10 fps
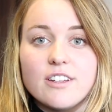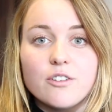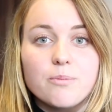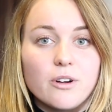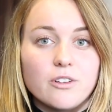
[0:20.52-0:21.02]

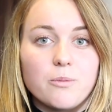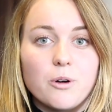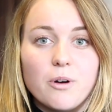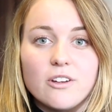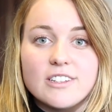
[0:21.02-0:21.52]
several
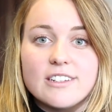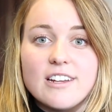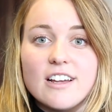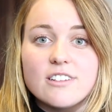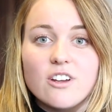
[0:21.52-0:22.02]
small projects
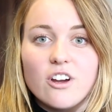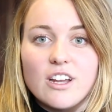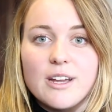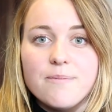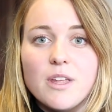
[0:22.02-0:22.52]
at
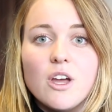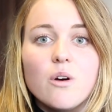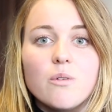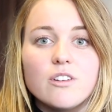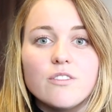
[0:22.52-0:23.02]
Tasakoki,
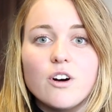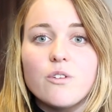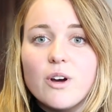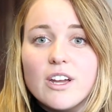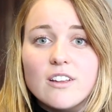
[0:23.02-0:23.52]
which
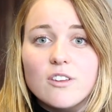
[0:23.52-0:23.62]
involved working